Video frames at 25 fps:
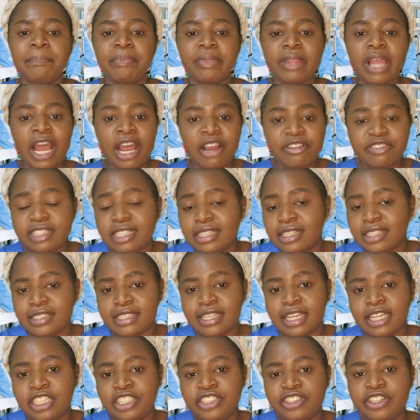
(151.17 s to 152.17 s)
after the
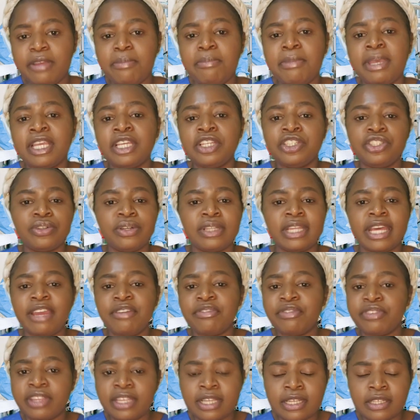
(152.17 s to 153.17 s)
surgery, making sure that
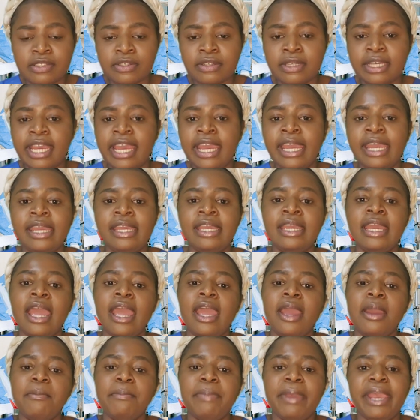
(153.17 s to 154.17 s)
everything is okay,
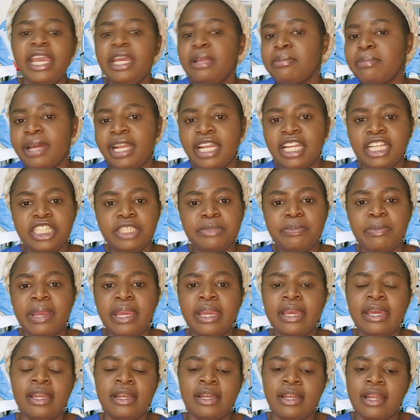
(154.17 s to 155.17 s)
pain
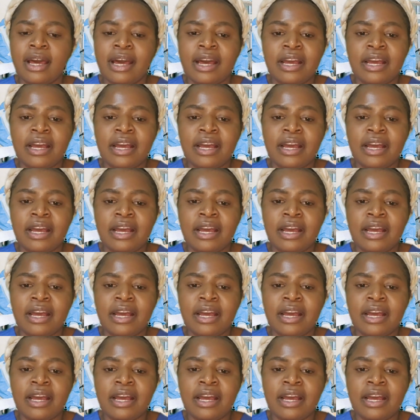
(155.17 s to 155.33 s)
management,